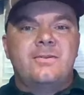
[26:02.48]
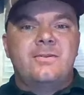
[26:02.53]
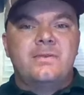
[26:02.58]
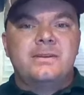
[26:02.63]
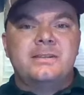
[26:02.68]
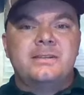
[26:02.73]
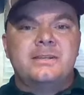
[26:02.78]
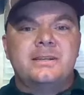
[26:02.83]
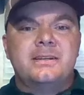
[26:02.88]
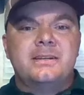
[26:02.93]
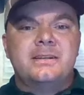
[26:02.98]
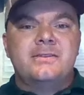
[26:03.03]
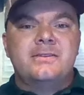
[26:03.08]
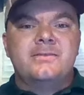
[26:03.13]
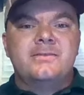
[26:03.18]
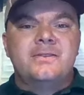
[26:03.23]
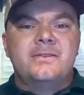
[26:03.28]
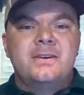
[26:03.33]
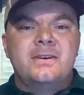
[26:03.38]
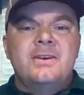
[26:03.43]

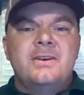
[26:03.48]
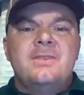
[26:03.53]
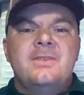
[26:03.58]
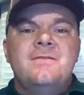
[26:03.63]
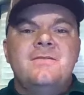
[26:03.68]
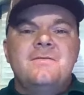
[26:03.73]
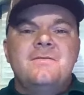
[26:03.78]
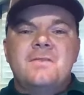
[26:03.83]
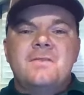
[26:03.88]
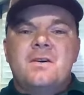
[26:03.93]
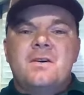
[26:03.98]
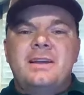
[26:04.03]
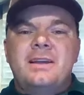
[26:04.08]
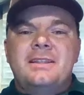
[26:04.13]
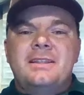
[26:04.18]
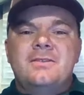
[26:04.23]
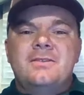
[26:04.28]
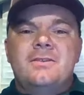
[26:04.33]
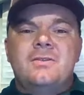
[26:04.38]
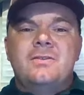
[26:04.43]
inquisitive.
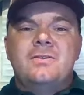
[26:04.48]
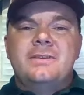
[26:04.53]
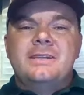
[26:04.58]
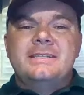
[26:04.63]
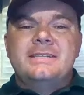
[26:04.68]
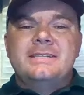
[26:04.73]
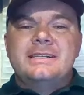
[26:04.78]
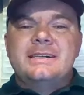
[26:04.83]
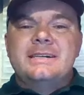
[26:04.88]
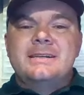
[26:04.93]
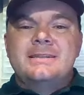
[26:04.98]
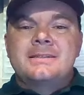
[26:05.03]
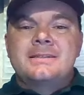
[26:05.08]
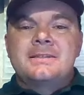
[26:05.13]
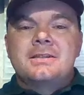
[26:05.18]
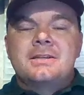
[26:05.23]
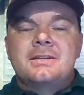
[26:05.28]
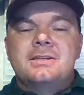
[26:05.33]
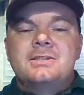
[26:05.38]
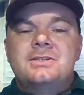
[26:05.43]
Like to always uh,
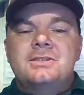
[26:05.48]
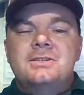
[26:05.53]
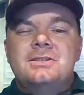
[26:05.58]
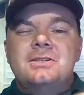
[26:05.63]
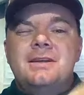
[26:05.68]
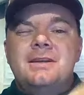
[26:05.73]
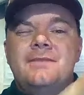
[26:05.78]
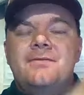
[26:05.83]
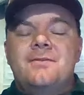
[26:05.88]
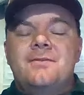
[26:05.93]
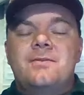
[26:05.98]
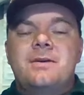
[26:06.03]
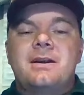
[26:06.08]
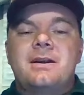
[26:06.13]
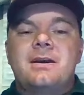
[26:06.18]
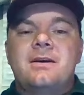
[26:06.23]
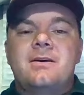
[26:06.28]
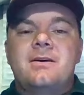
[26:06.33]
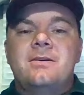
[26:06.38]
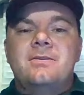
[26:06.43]
sniff
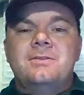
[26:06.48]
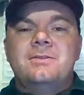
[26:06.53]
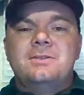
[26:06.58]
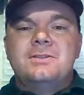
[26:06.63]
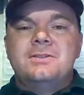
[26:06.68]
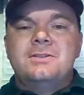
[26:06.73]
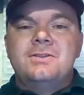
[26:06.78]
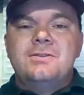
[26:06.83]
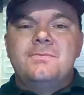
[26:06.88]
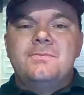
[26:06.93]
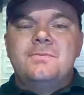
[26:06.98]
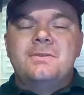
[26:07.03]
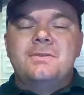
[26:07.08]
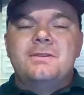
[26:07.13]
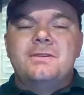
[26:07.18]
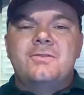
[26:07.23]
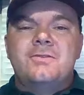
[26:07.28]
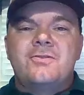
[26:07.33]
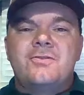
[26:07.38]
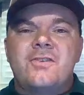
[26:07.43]
around, snoop
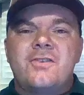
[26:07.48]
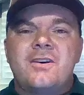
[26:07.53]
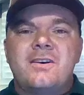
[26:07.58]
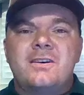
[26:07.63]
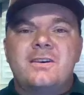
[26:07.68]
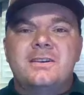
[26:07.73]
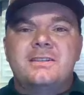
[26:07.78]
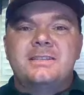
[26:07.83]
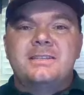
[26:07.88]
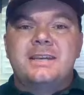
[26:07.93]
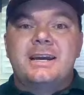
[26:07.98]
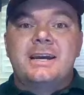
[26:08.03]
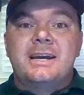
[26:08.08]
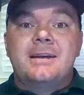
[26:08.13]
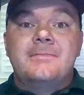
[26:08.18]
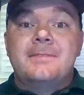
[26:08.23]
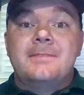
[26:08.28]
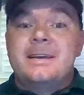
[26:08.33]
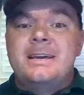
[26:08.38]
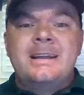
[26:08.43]
with their trunks,
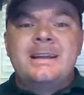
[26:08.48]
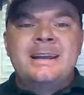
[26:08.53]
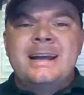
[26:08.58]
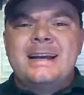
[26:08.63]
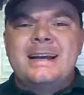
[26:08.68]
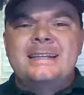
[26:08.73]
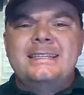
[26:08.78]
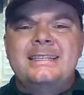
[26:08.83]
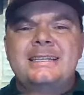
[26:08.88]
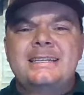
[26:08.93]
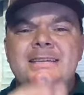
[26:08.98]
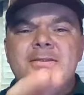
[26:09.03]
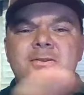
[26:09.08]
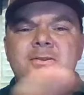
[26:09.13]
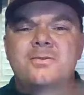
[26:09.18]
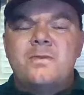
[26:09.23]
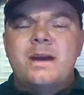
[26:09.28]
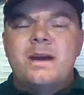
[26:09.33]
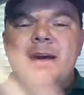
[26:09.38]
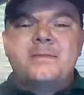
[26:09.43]
and they can
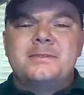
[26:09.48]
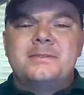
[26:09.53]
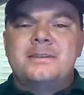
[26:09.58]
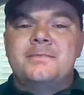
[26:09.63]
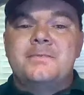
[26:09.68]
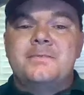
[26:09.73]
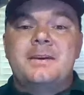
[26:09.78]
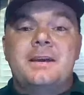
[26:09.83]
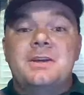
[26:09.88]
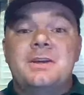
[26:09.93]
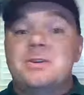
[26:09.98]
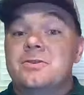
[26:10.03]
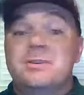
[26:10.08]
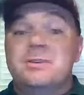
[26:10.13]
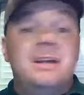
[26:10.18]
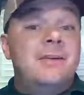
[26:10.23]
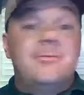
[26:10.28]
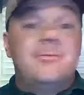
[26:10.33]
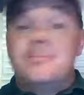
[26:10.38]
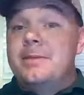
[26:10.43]
accidentally grab something and
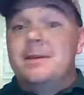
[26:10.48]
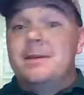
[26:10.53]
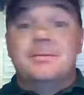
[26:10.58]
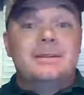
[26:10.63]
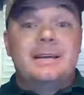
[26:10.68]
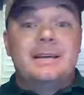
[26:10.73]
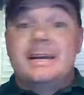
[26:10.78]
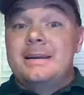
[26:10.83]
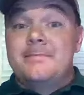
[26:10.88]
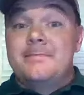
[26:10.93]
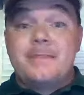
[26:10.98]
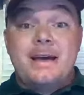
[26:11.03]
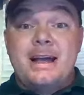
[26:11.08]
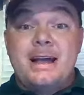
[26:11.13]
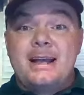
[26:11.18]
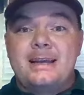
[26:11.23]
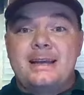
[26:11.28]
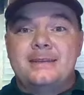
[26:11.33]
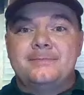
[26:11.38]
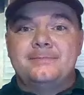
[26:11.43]
you'll never be able to get it
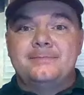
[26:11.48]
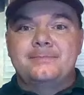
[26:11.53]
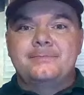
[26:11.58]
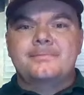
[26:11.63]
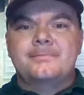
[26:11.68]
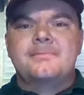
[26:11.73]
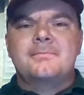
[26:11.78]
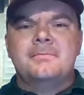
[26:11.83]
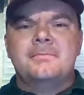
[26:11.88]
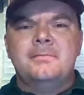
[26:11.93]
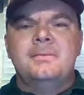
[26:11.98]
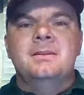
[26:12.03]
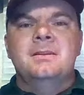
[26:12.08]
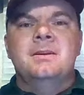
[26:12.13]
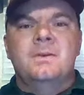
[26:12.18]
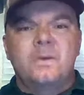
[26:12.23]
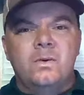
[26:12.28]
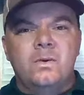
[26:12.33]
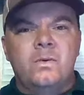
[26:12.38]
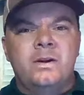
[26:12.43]
back.
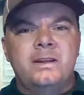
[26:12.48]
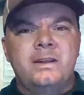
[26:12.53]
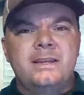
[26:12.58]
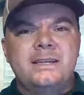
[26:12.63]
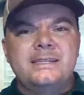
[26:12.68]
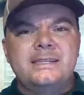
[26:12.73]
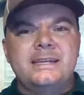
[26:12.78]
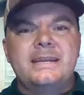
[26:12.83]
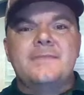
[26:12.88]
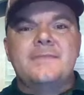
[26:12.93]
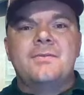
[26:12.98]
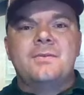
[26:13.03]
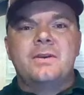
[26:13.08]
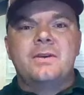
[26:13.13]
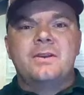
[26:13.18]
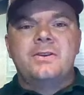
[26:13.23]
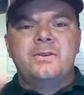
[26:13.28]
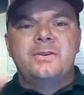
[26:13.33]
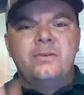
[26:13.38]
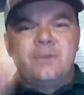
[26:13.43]
One of the things I
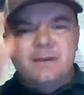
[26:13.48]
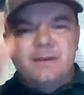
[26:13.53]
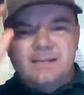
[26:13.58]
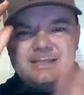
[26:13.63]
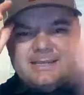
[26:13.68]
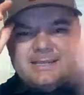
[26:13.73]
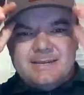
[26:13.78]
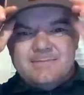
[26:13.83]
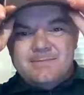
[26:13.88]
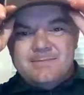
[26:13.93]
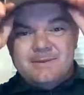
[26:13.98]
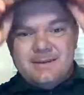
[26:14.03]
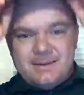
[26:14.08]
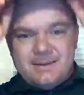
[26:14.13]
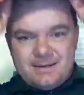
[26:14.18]
definitely want to do is uh,